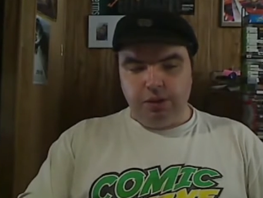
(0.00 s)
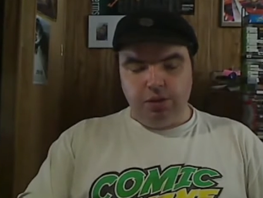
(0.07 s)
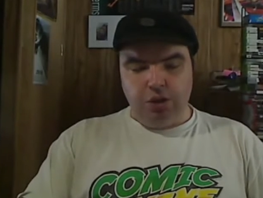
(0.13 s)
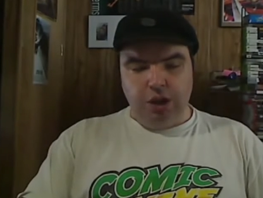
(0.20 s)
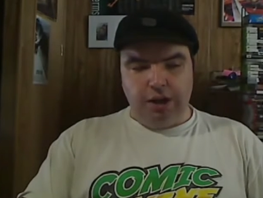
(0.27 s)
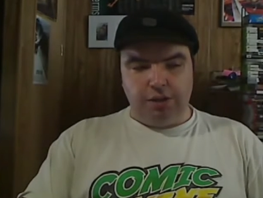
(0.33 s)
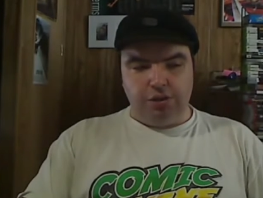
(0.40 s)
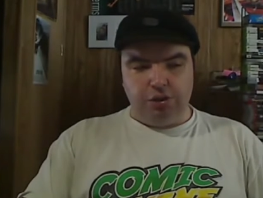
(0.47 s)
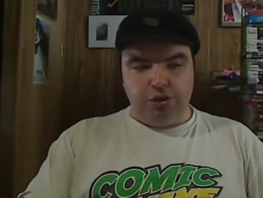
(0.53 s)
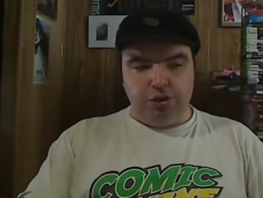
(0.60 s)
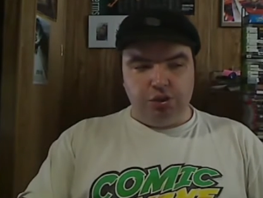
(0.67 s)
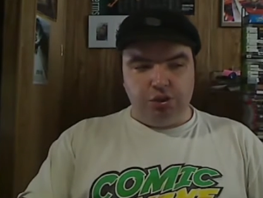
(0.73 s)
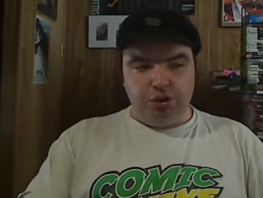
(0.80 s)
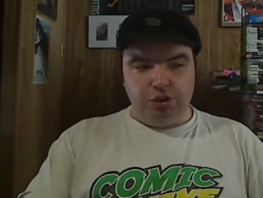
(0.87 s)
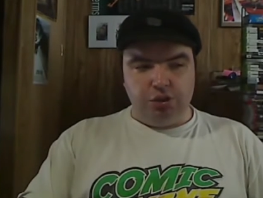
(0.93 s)

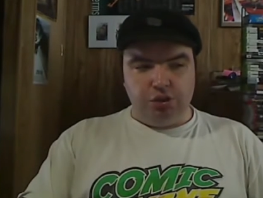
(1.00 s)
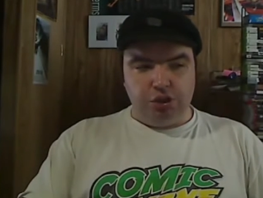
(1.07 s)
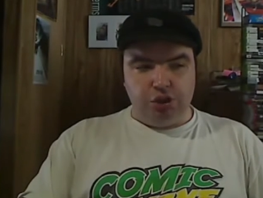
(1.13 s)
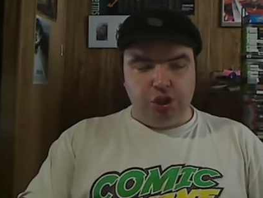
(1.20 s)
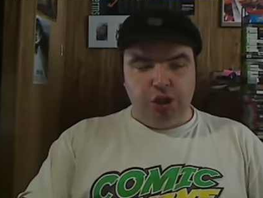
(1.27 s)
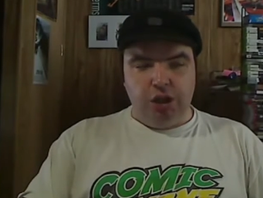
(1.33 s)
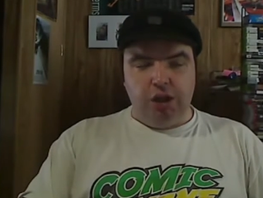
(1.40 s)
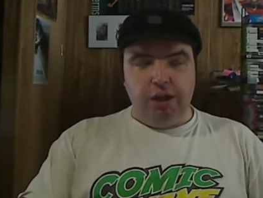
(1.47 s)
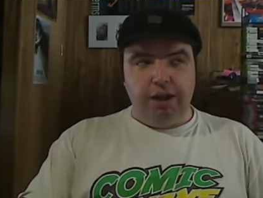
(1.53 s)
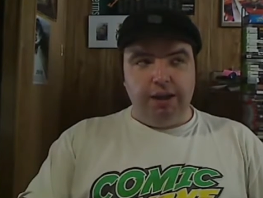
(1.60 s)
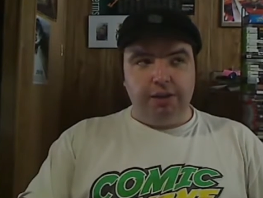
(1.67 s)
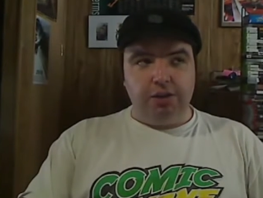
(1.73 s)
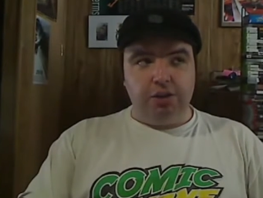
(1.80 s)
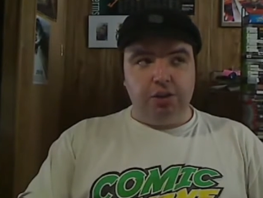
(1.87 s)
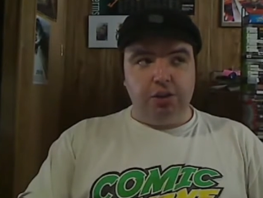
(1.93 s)
Dr. Shaw
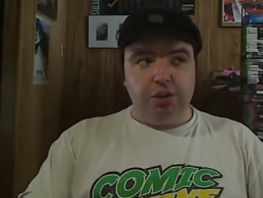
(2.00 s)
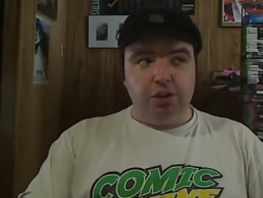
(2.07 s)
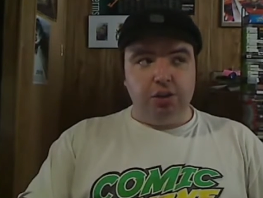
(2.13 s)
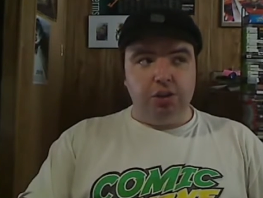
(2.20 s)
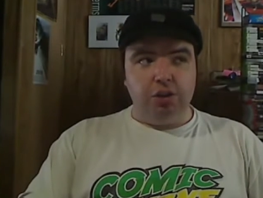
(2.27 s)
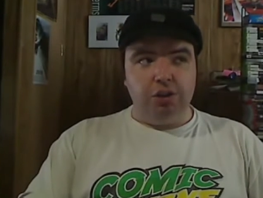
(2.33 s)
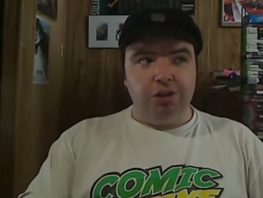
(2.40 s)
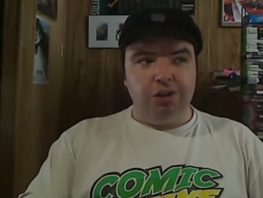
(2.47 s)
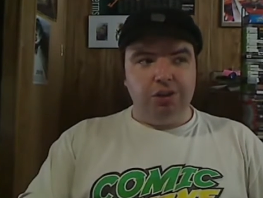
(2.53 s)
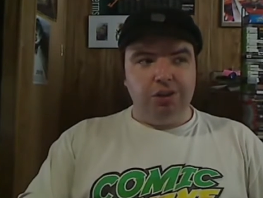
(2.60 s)
and her,